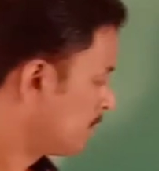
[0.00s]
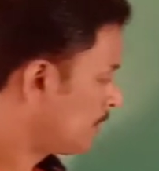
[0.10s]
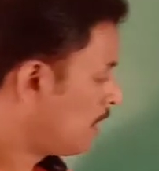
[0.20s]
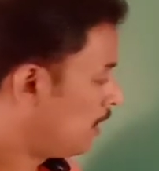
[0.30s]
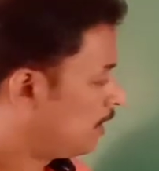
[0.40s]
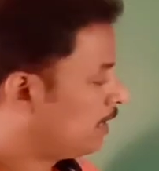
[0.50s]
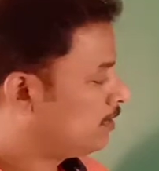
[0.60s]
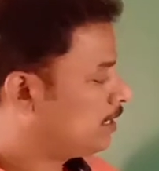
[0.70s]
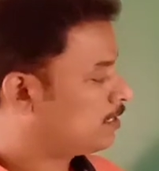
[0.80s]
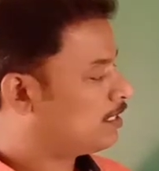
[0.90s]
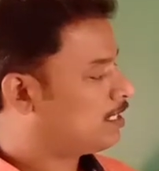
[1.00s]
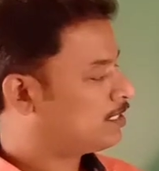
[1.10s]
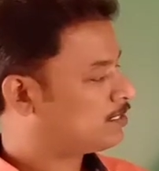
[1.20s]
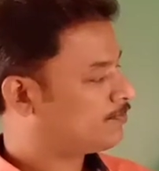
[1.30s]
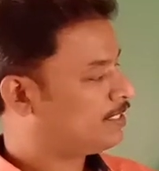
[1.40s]
in that
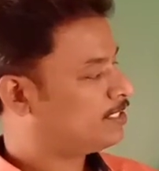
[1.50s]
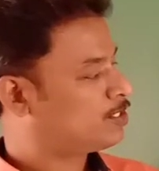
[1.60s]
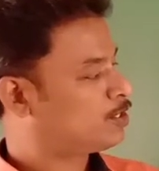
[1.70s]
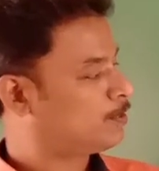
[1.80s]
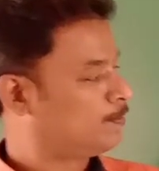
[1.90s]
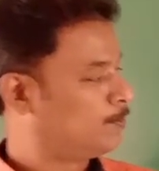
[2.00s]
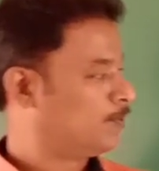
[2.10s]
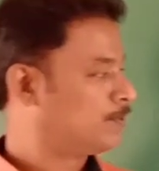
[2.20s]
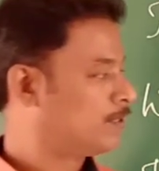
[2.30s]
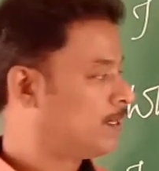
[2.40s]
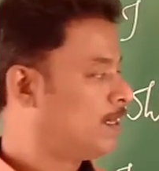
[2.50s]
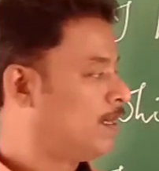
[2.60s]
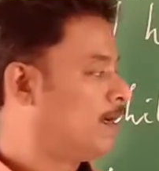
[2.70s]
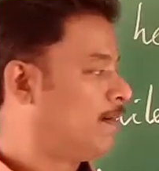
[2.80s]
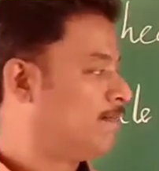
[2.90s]
sweet mood when
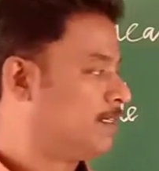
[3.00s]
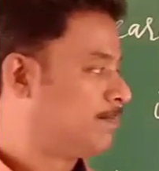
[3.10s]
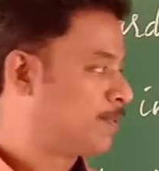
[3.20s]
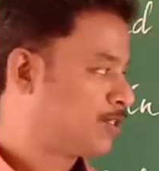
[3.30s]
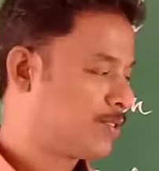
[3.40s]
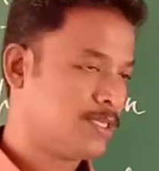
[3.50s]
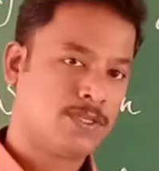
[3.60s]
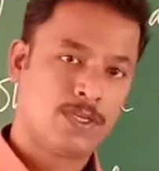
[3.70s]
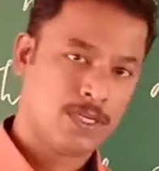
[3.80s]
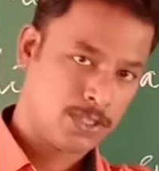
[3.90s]
pleasant thoughts